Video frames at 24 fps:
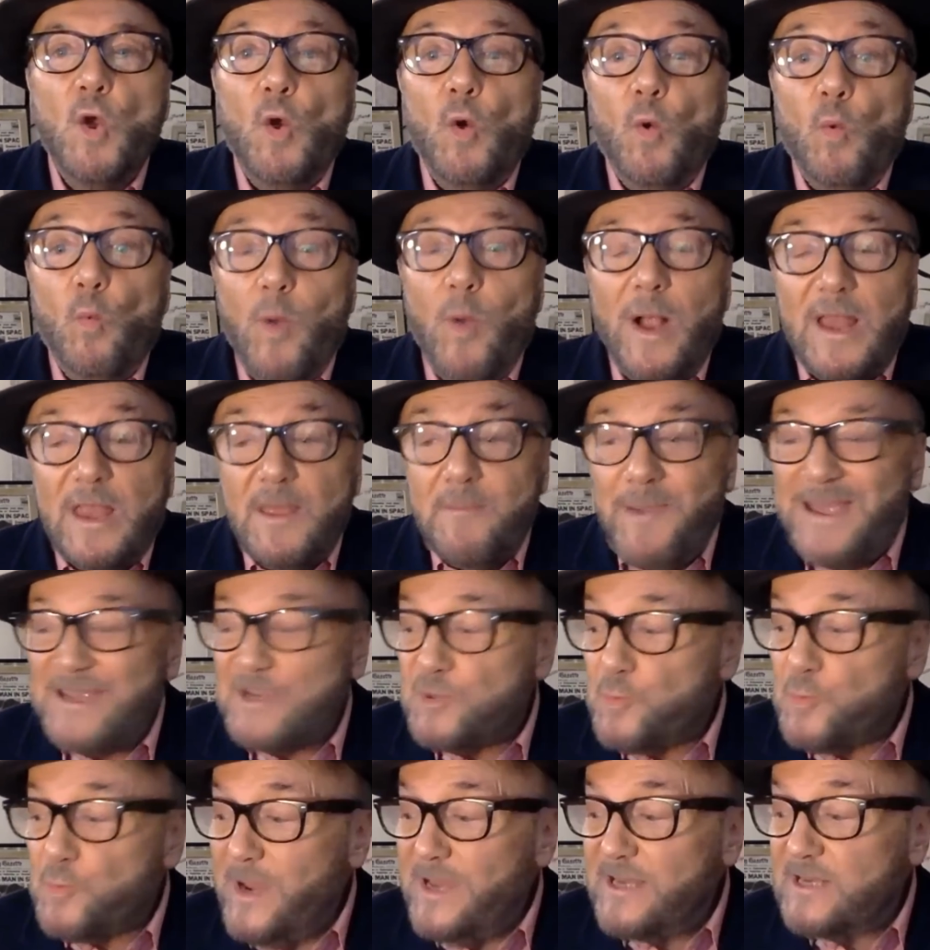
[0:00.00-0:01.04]
Well, the
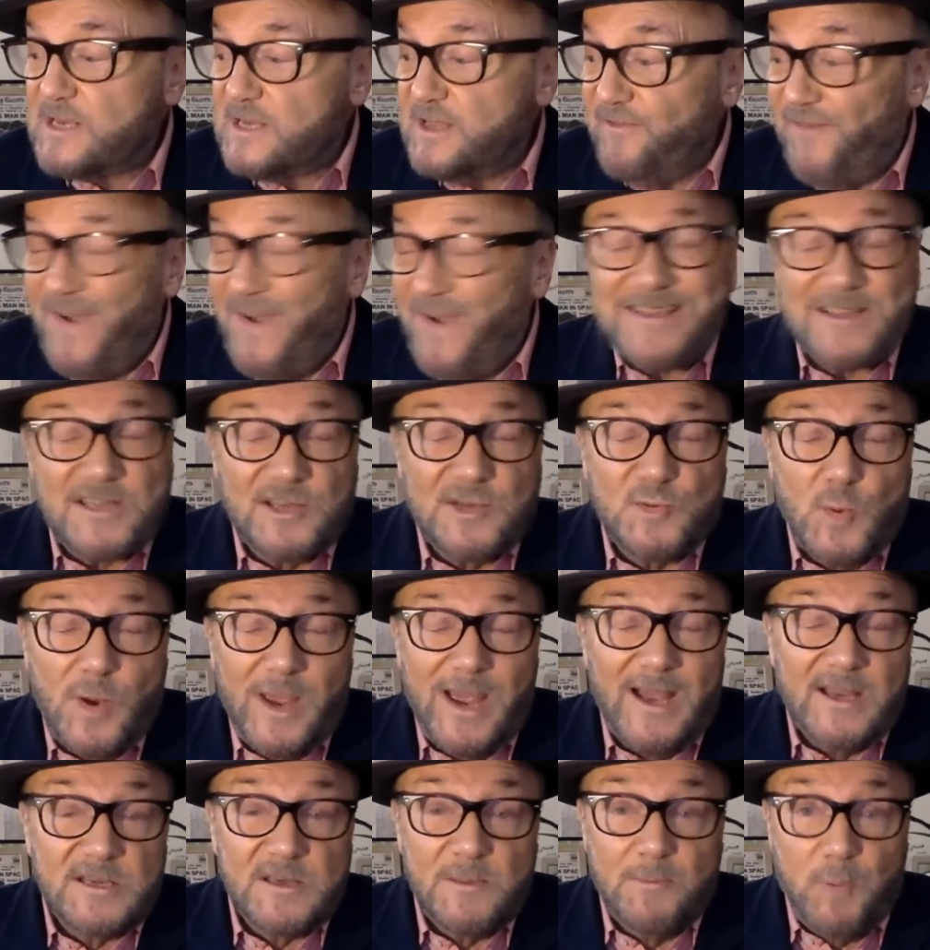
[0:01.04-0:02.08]
best way is, the
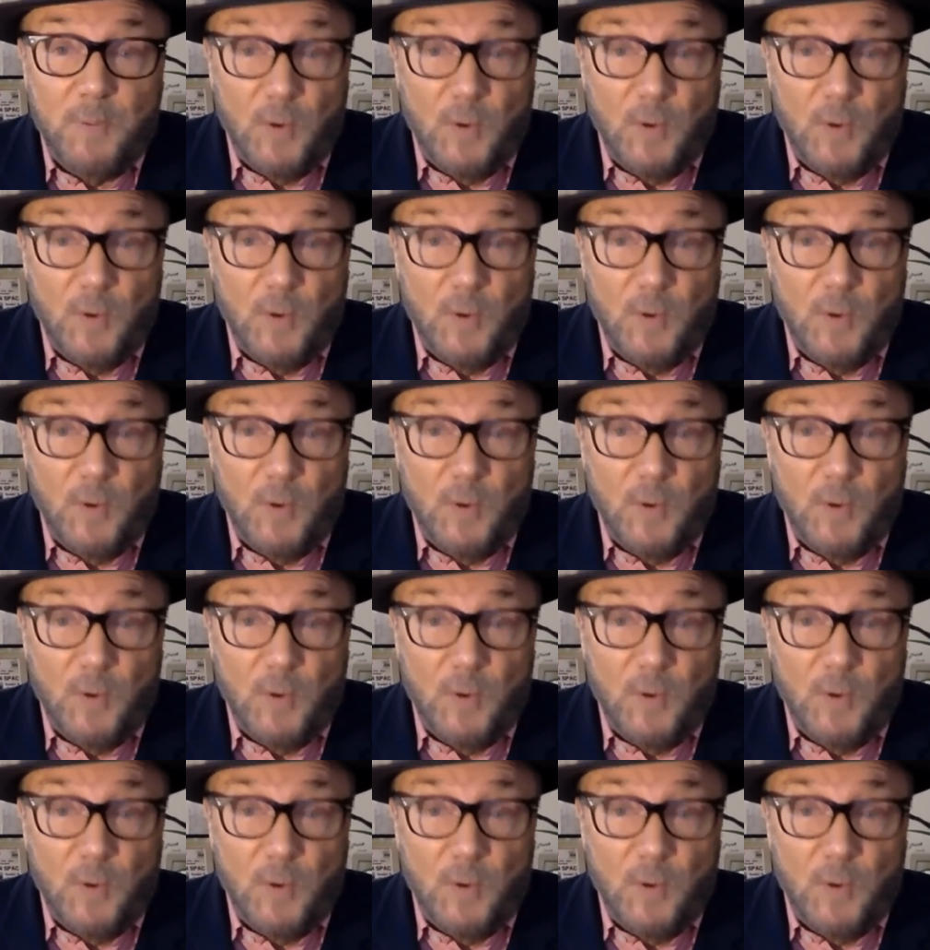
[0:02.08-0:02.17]
fastest way,